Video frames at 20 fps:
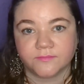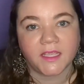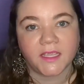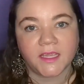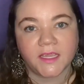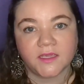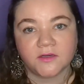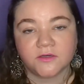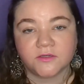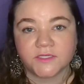
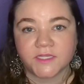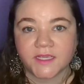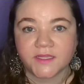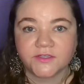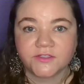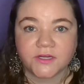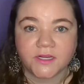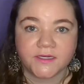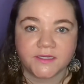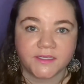And her dad
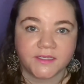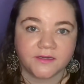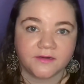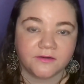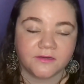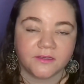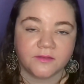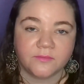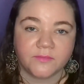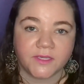tried to get her
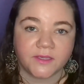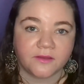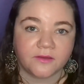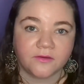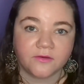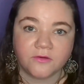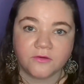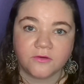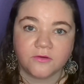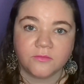to come back
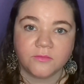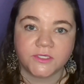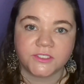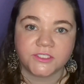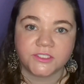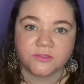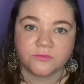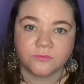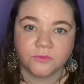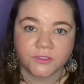home, and
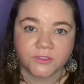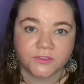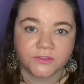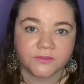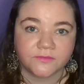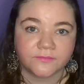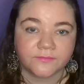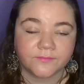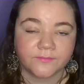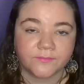she
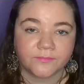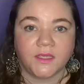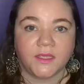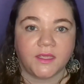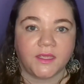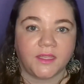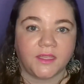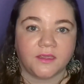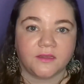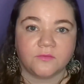wouldn't.
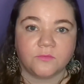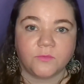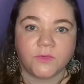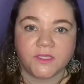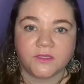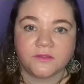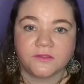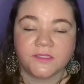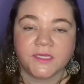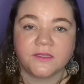And a
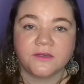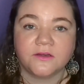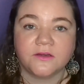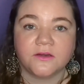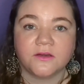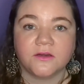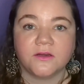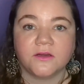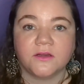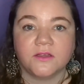week
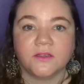later,